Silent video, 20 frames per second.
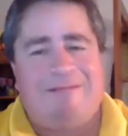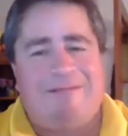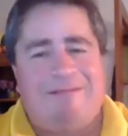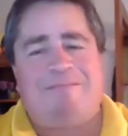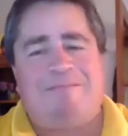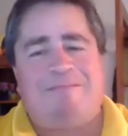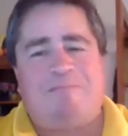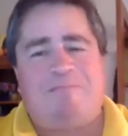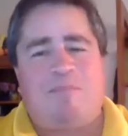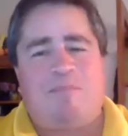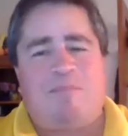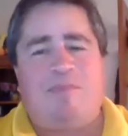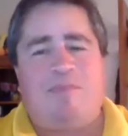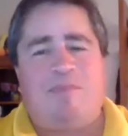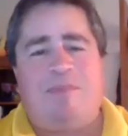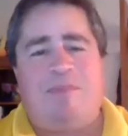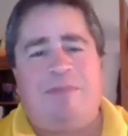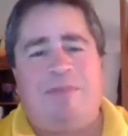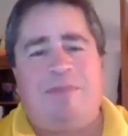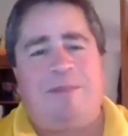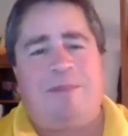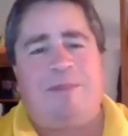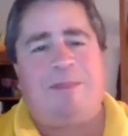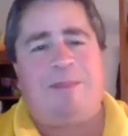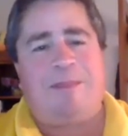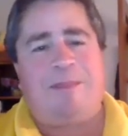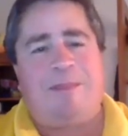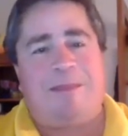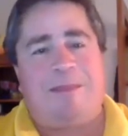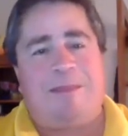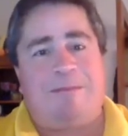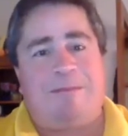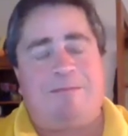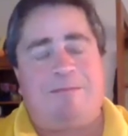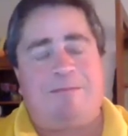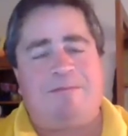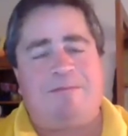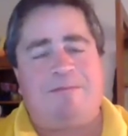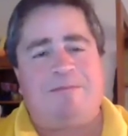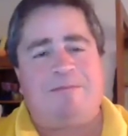
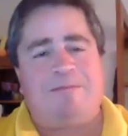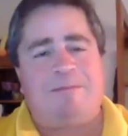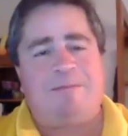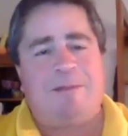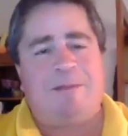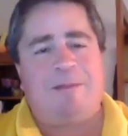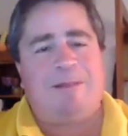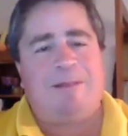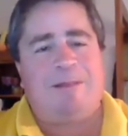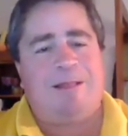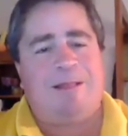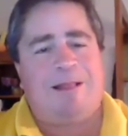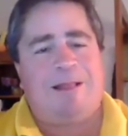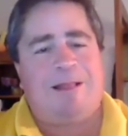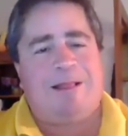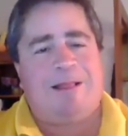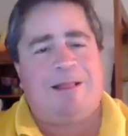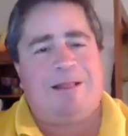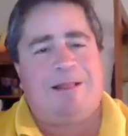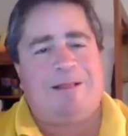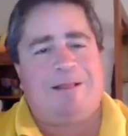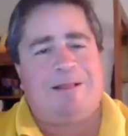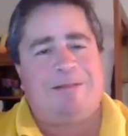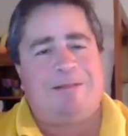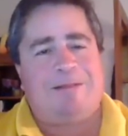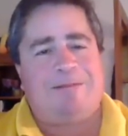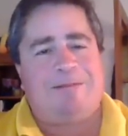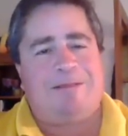(silent)